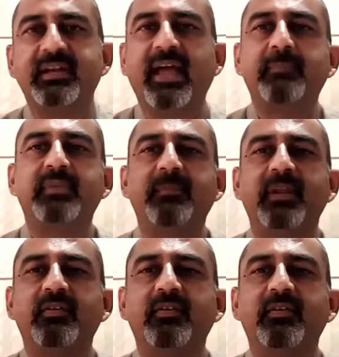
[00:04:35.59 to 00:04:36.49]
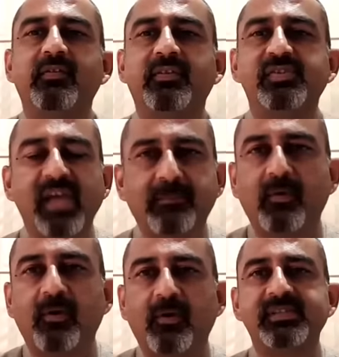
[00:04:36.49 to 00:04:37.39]
type them into the chat
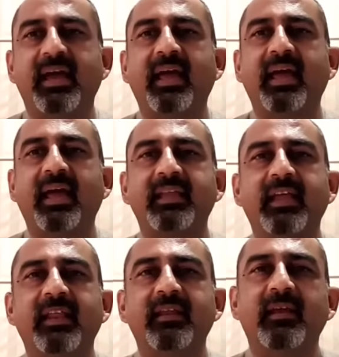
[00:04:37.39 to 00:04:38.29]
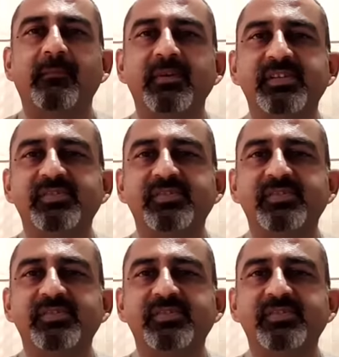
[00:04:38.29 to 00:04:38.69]
box, and then Mrs.